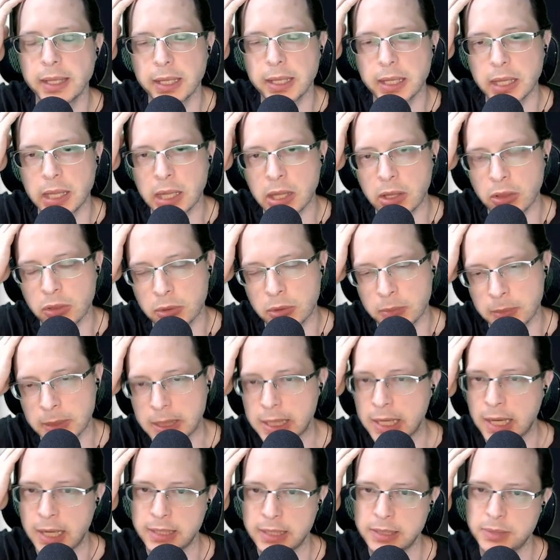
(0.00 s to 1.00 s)
Either
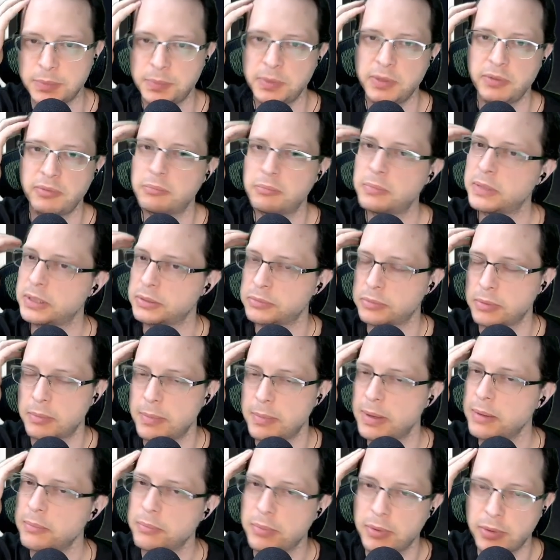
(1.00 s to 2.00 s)
because we've
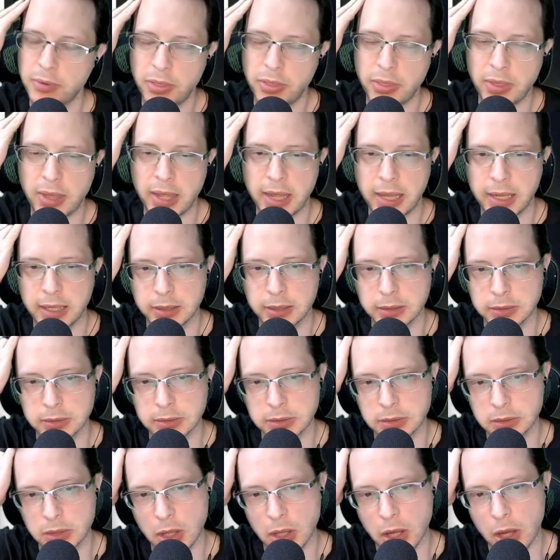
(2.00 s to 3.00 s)
misremembered
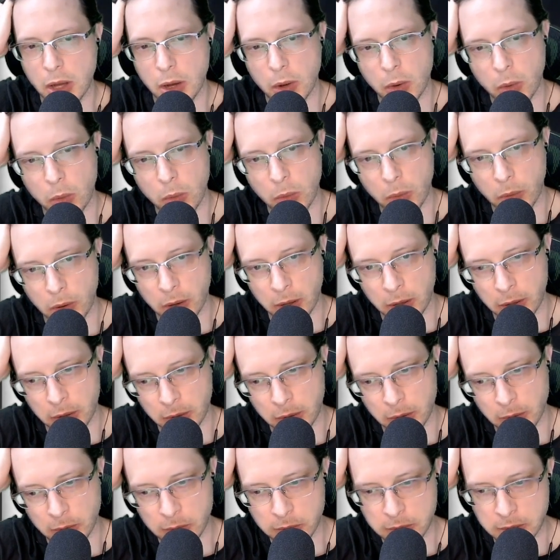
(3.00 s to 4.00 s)
things or,